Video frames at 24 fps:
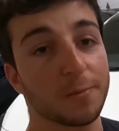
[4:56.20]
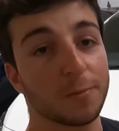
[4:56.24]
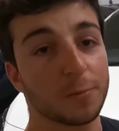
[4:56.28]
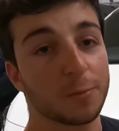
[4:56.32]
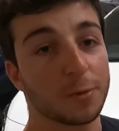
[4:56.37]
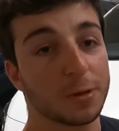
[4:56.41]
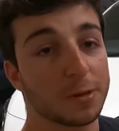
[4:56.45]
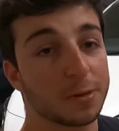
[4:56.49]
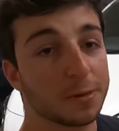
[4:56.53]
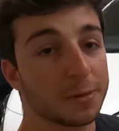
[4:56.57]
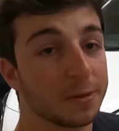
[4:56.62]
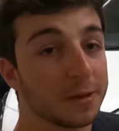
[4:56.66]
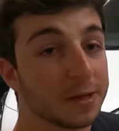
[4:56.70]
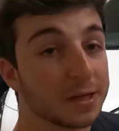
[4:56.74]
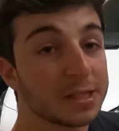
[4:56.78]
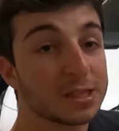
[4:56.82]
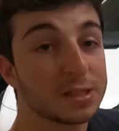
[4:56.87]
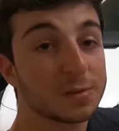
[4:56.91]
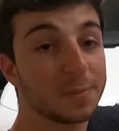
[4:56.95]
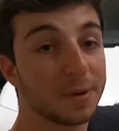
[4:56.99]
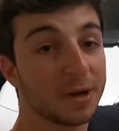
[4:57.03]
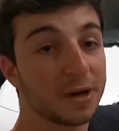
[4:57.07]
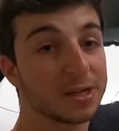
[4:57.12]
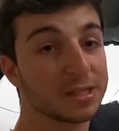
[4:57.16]
with the
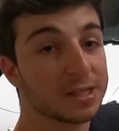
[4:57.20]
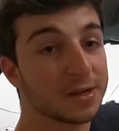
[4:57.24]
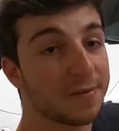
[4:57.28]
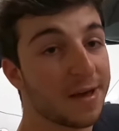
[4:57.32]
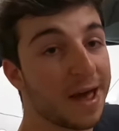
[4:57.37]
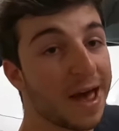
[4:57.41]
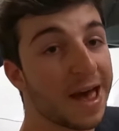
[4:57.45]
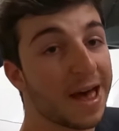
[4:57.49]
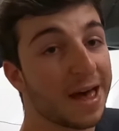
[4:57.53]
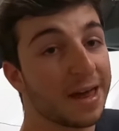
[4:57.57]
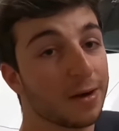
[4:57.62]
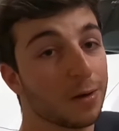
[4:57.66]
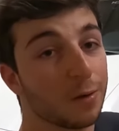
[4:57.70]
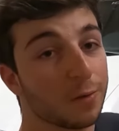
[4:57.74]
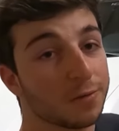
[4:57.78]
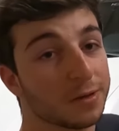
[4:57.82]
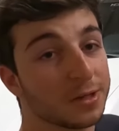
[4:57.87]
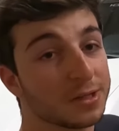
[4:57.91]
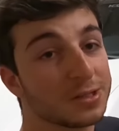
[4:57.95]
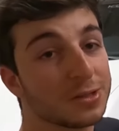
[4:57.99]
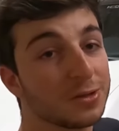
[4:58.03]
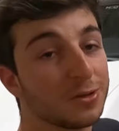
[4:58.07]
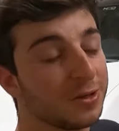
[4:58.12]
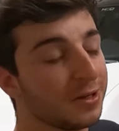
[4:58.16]
experience I've had over
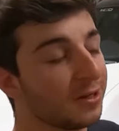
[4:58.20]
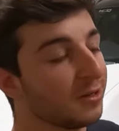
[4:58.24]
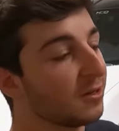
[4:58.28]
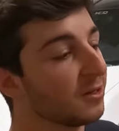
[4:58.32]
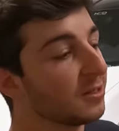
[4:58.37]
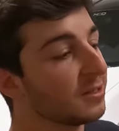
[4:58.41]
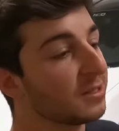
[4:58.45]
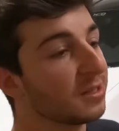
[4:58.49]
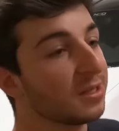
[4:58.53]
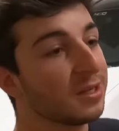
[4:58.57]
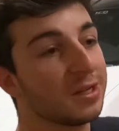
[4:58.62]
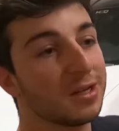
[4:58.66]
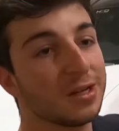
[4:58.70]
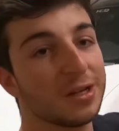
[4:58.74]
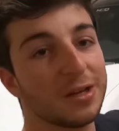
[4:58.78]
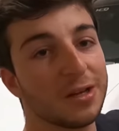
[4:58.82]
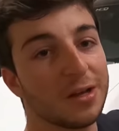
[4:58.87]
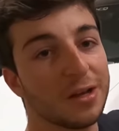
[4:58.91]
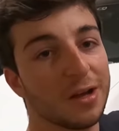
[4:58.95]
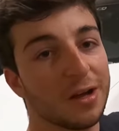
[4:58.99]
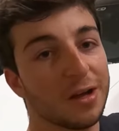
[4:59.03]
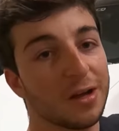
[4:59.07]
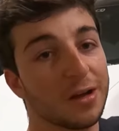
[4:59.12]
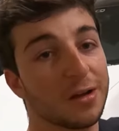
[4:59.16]
the 2 years
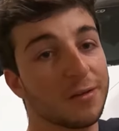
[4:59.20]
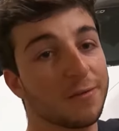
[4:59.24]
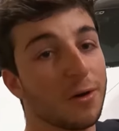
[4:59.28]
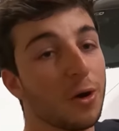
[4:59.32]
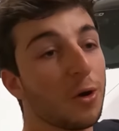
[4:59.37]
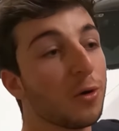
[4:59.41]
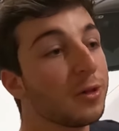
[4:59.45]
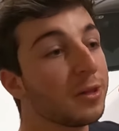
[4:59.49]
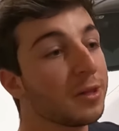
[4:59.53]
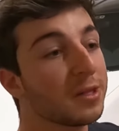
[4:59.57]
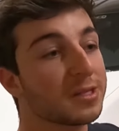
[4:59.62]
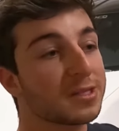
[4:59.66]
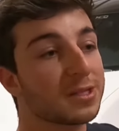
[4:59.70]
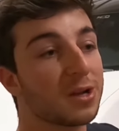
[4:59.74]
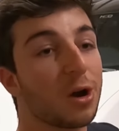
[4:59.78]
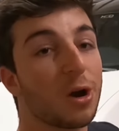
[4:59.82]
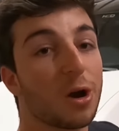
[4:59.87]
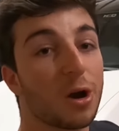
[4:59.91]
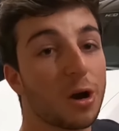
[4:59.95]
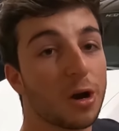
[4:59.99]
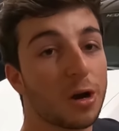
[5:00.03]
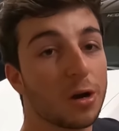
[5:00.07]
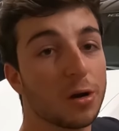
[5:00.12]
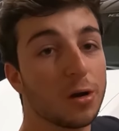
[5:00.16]
of owning this
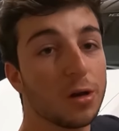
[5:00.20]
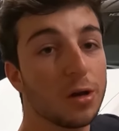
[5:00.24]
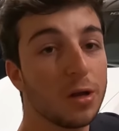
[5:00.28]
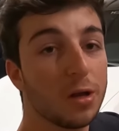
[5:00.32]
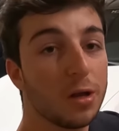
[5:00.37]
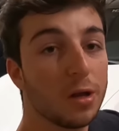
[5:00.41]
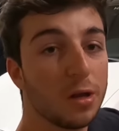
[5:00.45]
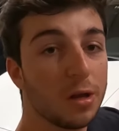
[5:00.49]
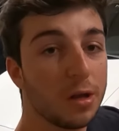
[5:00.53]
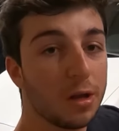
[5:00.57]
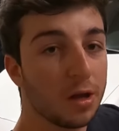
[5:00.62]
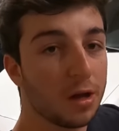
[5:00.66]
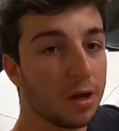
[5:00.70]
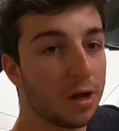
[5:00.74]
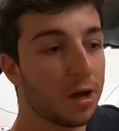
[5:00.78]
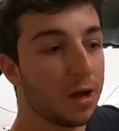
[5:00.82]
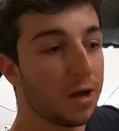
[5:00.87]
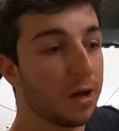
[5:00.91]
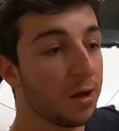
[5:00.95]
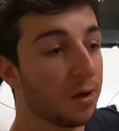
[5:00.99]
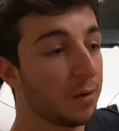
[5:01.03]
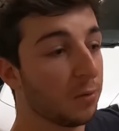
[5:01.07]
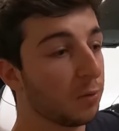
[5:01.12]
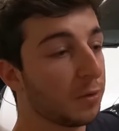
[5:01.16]
car
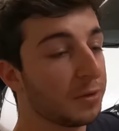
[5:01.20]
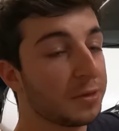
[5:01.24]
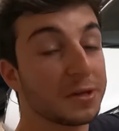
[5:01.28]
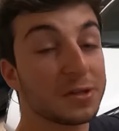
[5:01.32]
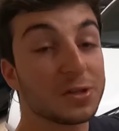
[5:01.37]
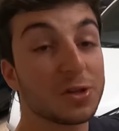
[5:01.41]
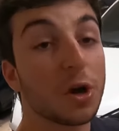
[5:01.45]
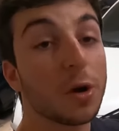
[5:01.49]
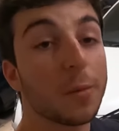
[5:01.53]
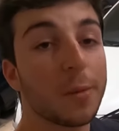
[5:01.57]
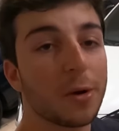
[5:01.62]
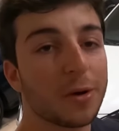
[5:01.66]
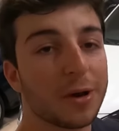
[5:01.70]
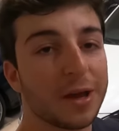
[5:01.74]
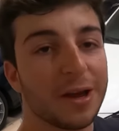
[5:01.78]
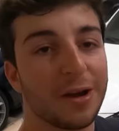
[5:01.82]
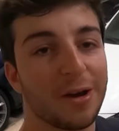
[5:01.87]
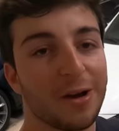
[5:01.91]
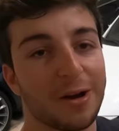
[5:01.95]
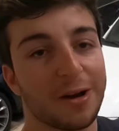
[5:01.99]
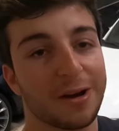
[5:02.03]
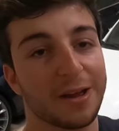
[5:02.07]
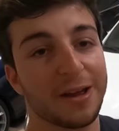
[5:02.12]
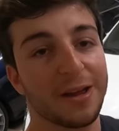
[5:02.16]
with the turbo kit
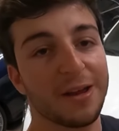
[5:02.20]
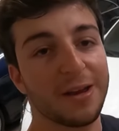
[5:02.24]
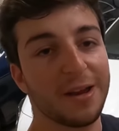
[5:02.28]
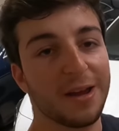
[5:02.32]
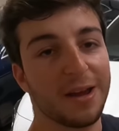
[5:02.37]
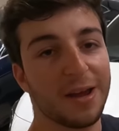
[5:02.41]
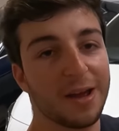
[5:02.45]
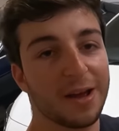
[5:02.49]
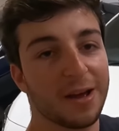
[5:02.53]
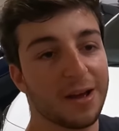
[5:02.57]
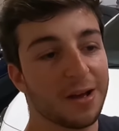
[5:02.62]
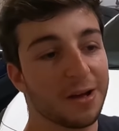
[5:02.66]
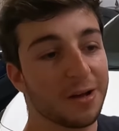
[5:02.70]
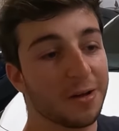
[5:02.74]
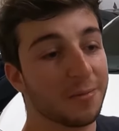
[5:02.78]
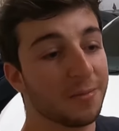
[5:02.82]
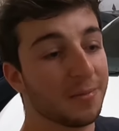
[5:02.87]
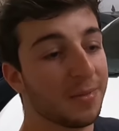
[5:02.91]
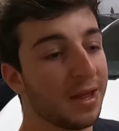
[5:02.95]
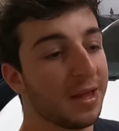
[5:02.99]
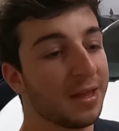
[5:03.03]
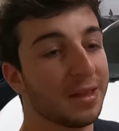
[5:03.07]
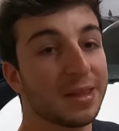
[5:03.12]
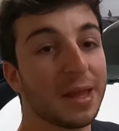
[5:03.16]
on it.
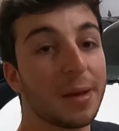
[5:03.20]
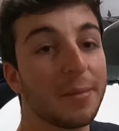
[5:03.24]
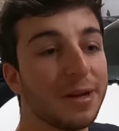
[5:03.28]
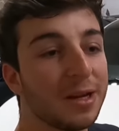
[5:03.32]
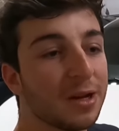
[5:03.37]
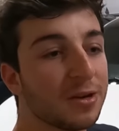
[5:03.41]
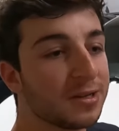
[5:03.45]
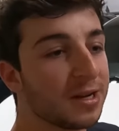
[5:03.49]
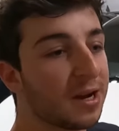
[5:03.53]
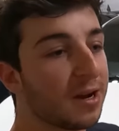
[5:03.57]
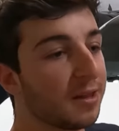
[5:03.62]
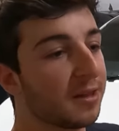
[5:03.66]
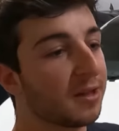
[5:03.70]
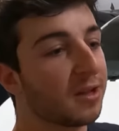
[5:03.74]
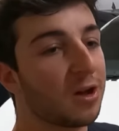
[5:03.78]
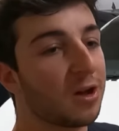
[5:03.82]
And let me know down in the